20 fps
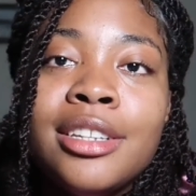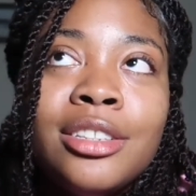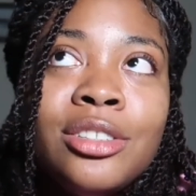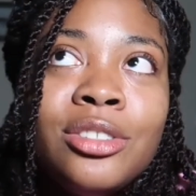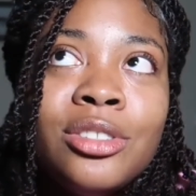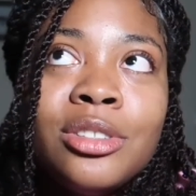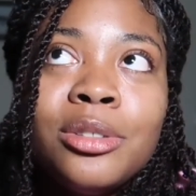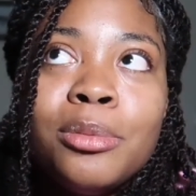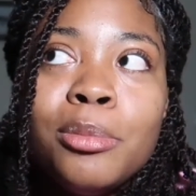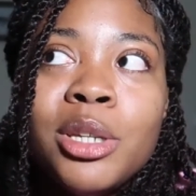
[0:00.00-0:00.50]

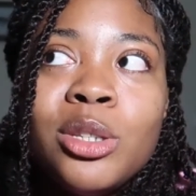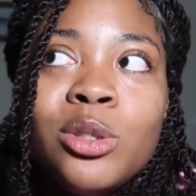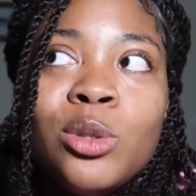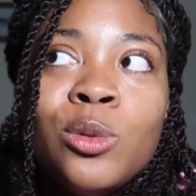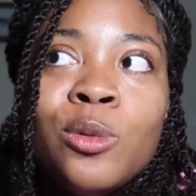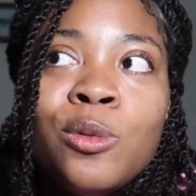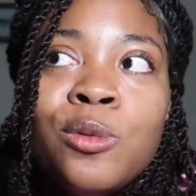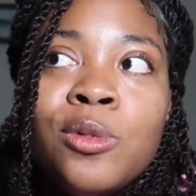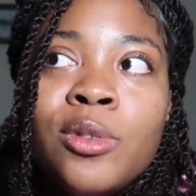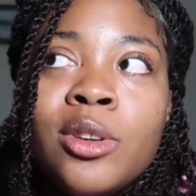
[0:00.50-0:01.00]
just makes you
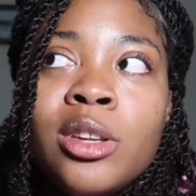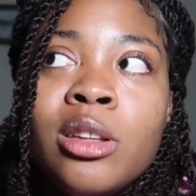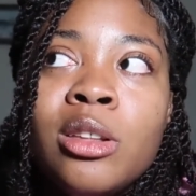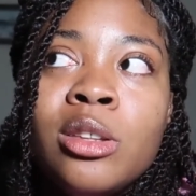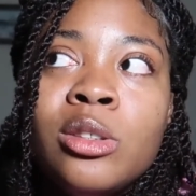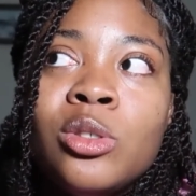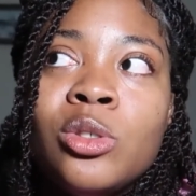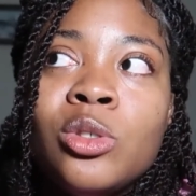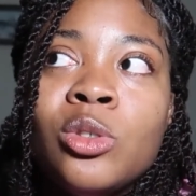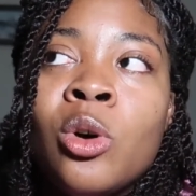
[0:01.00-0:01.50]
feel
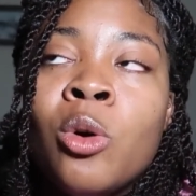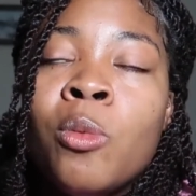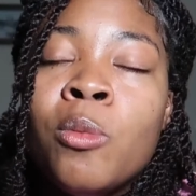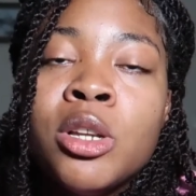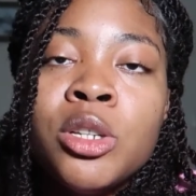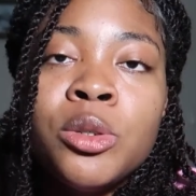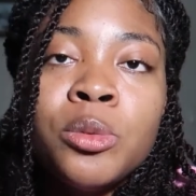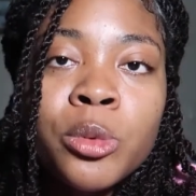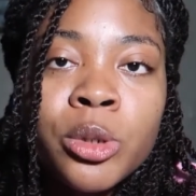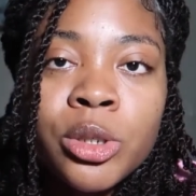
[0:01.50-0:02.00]
so
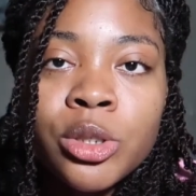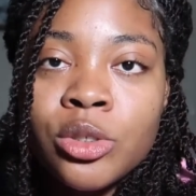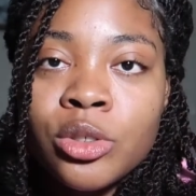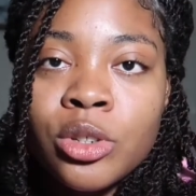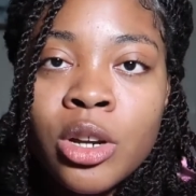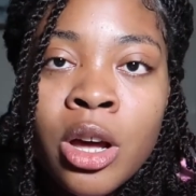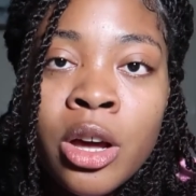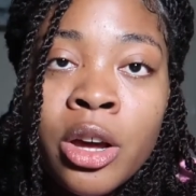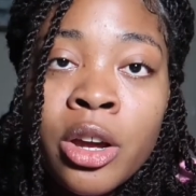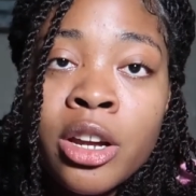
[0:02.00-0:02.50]
much more
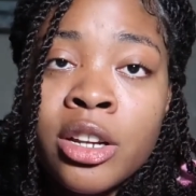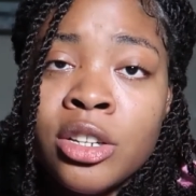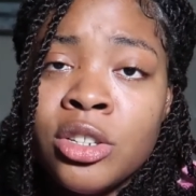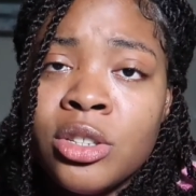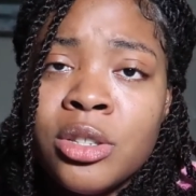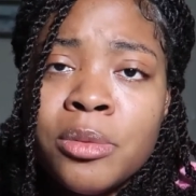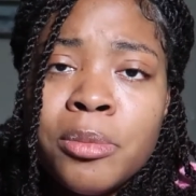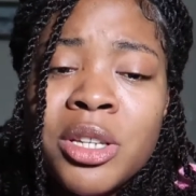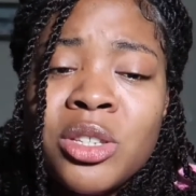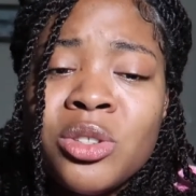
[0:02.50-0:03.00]
stronger and
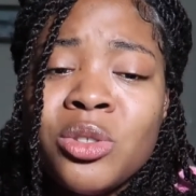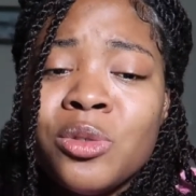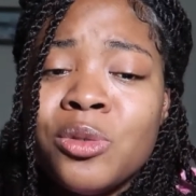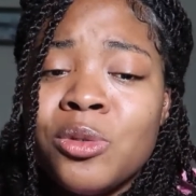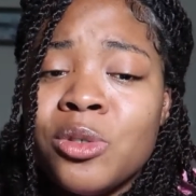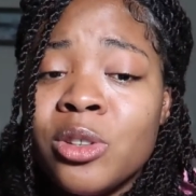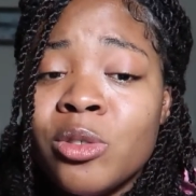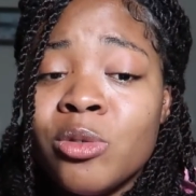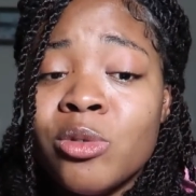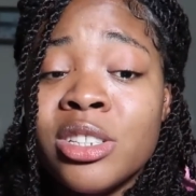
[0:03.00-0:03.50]
just makes you
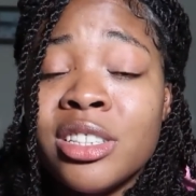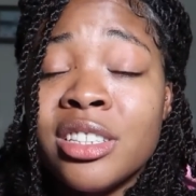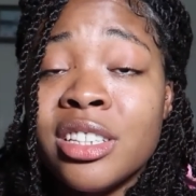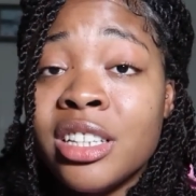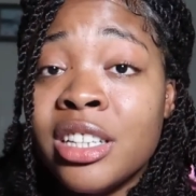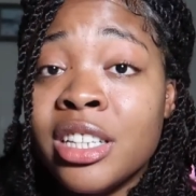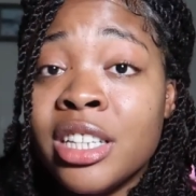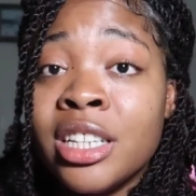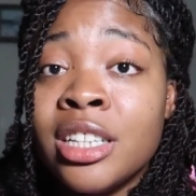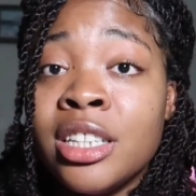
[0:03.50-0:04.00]
feel
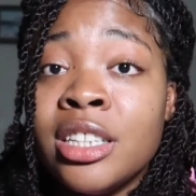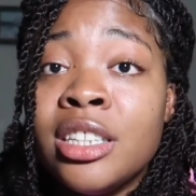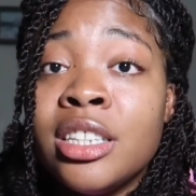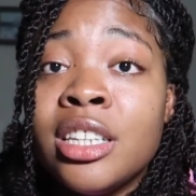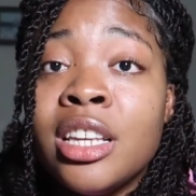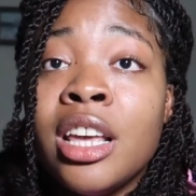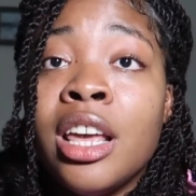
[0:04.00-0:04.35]
resilient,